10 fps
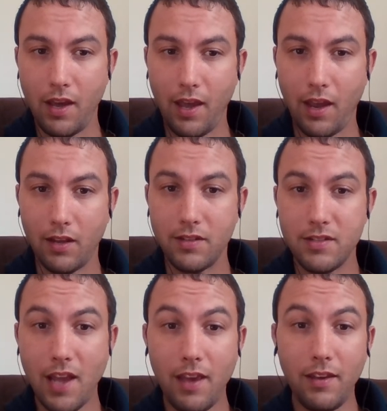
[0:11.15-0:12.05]
and
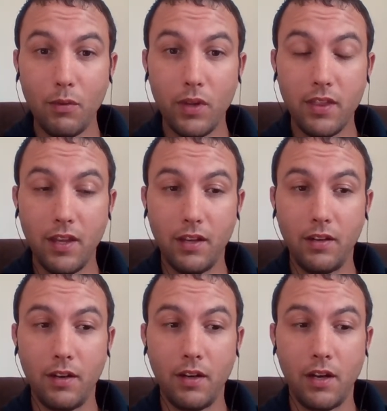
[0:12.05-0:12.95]
staying
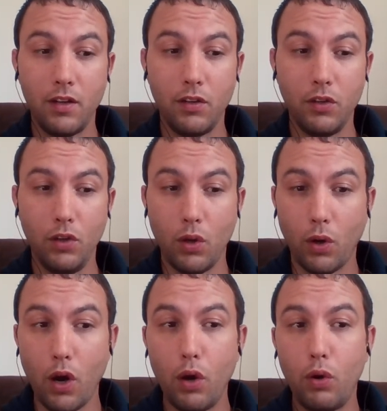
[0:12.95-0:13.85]
within
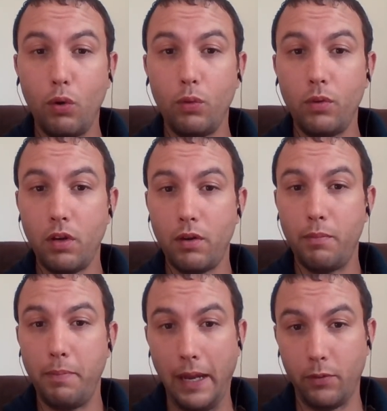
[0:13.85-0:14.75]
your own
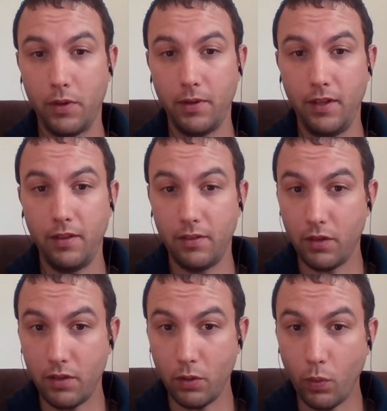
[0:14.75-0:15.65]
boundary,
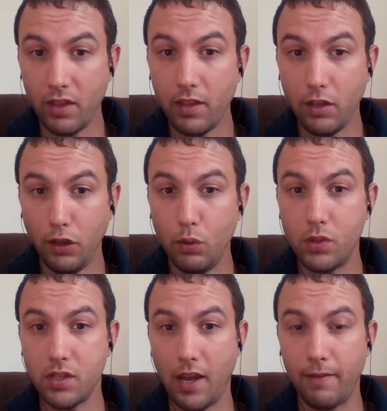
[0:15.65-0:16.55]
the one that you
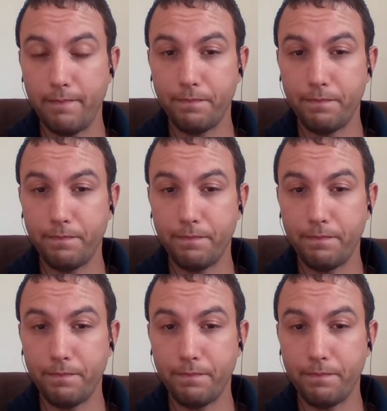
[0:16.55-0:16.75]
set,